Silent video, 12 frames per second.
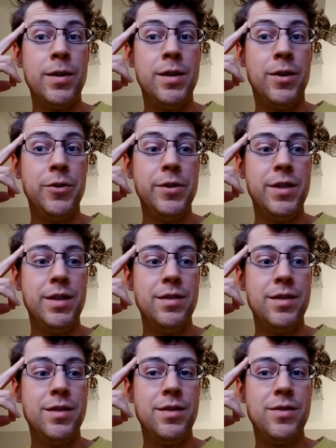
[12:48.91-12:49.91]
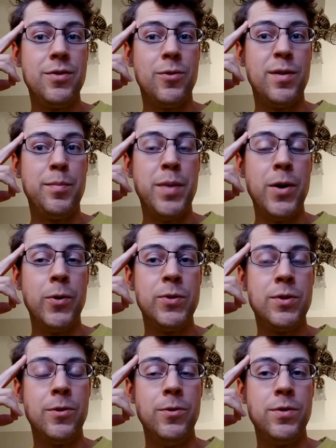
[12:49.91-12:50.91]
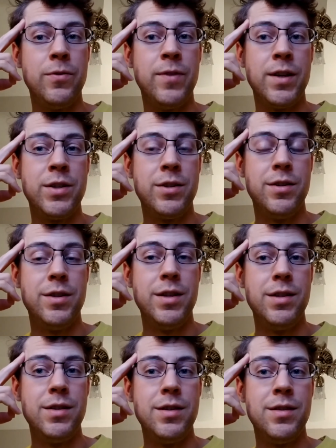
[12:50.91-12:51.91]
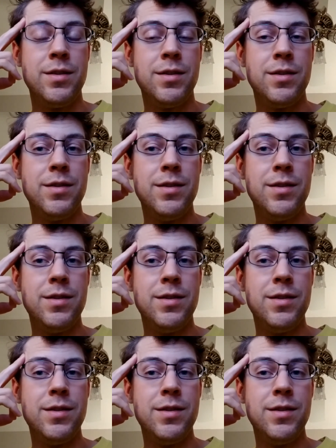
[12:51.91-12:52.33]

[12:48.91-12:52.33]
adult Jesus or post-crucifixion Jesus?